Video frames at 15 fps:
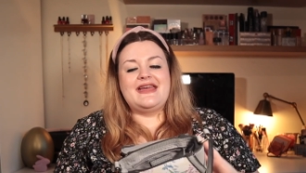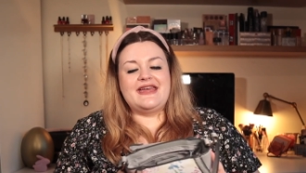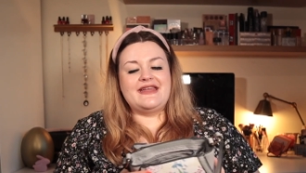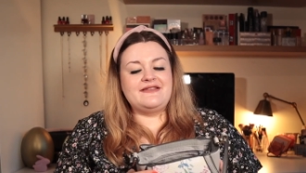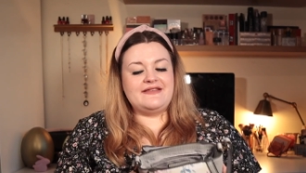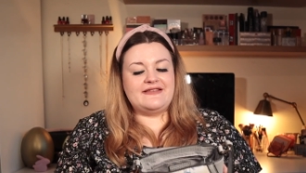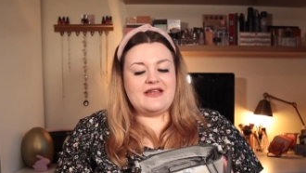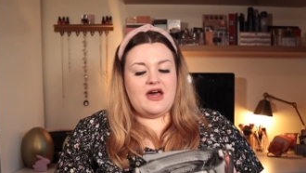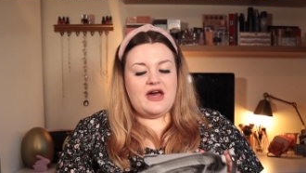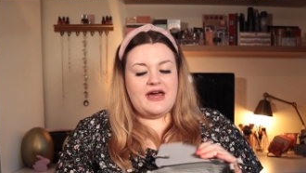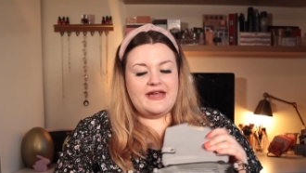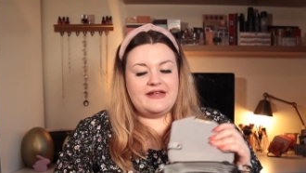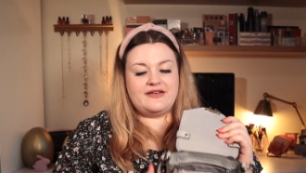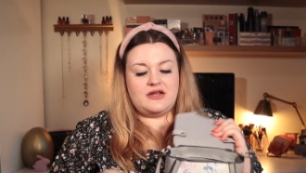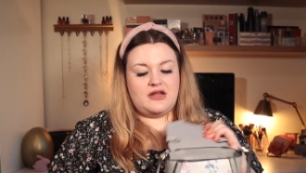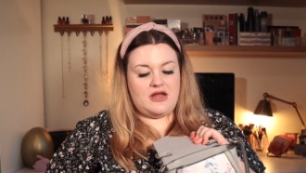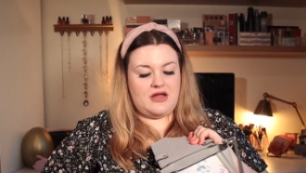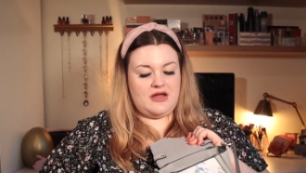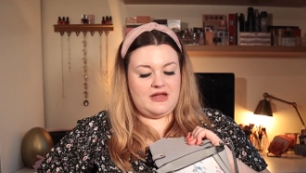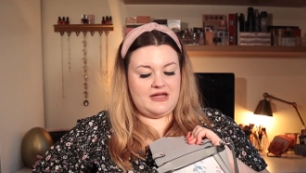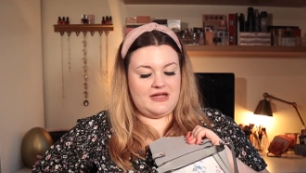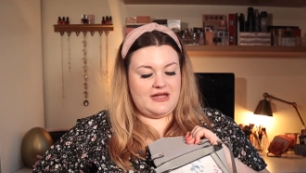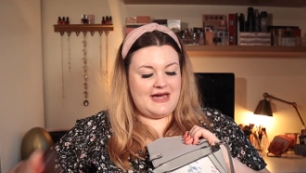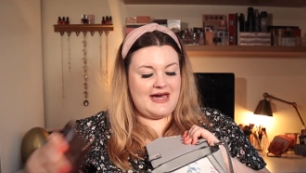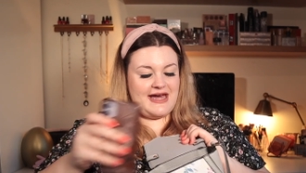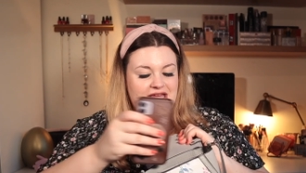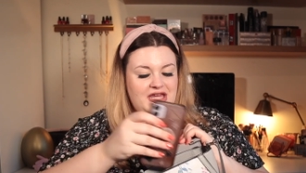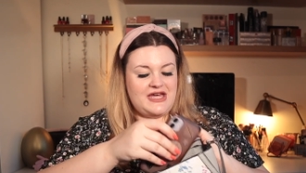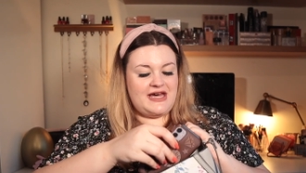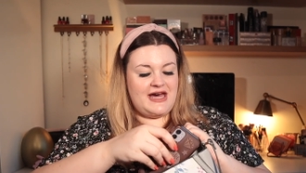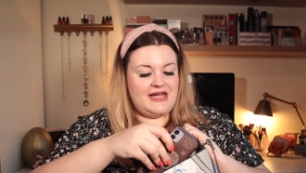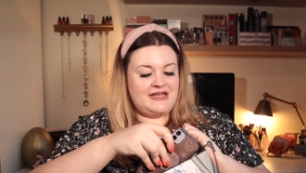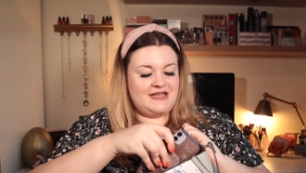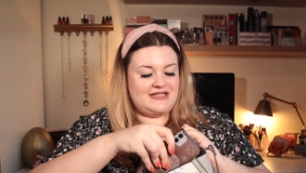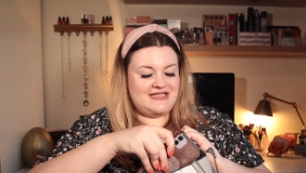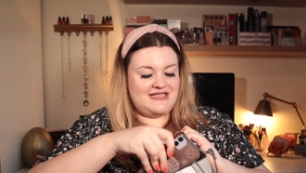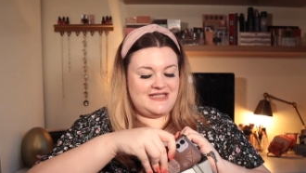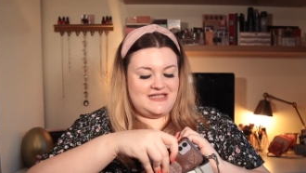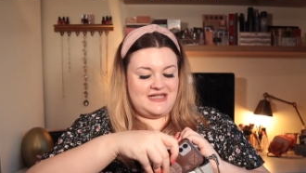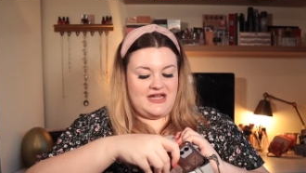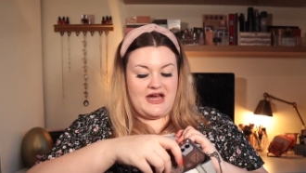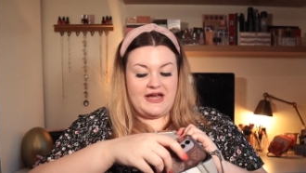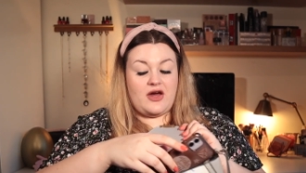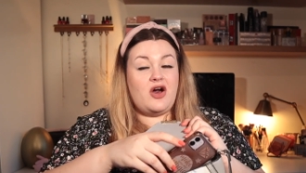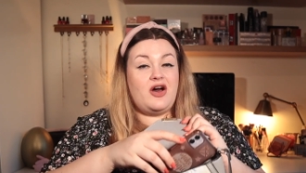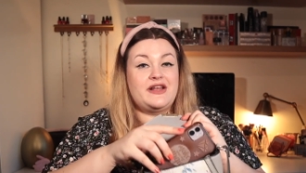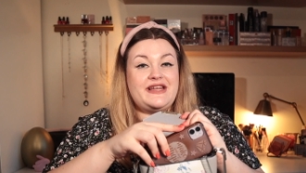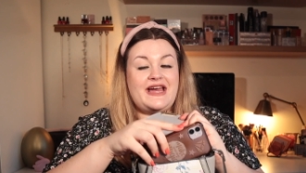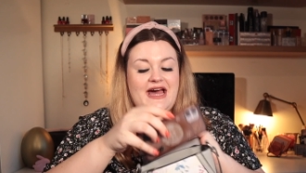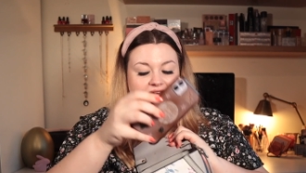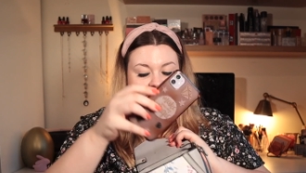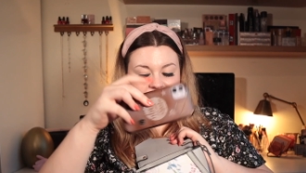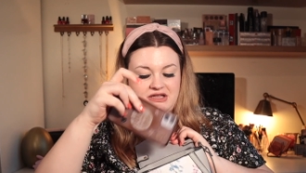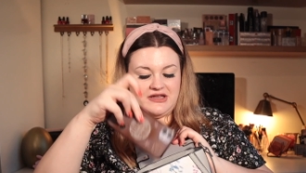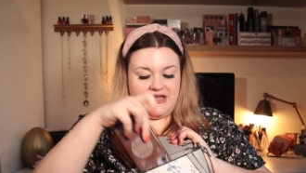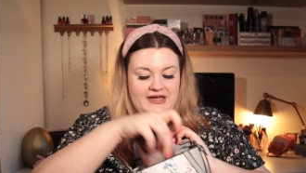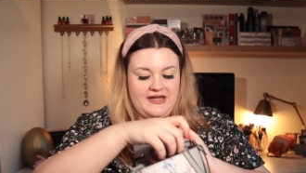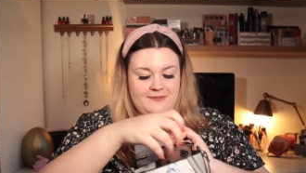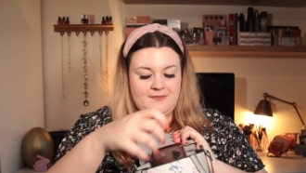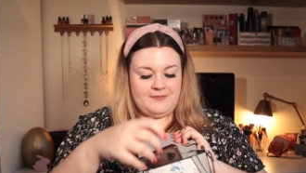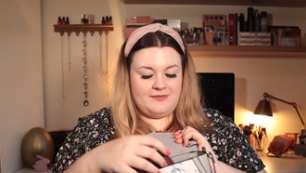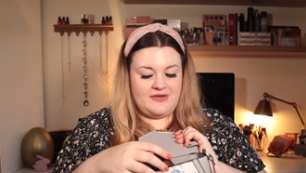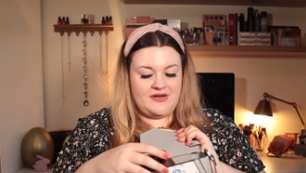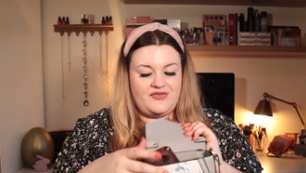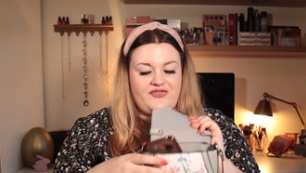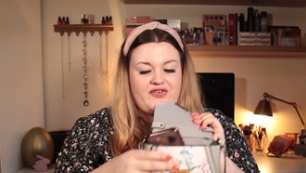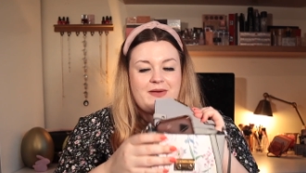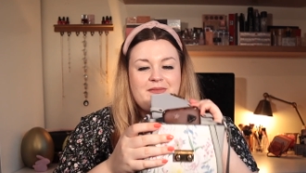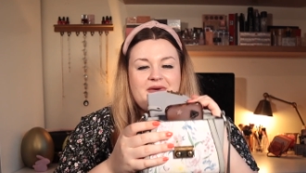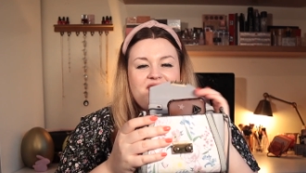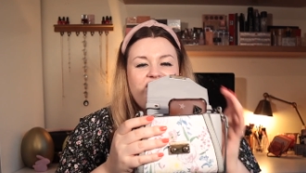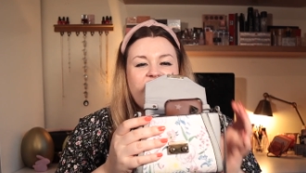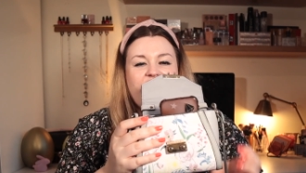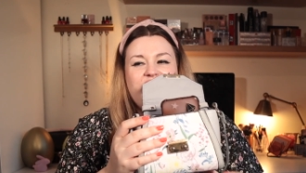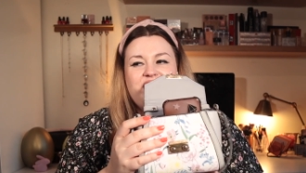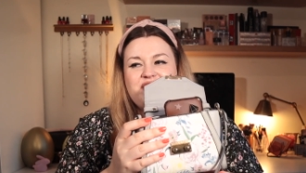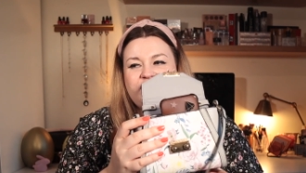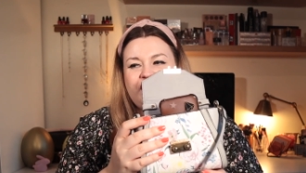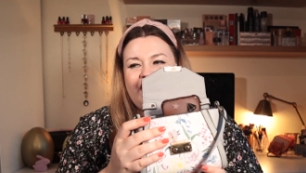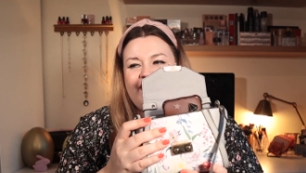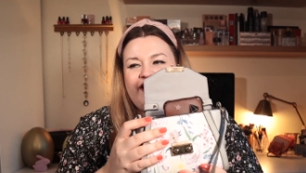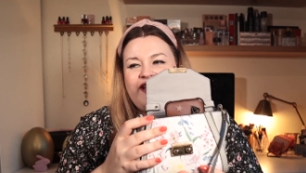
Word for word: inside I can I can't actually fit my phone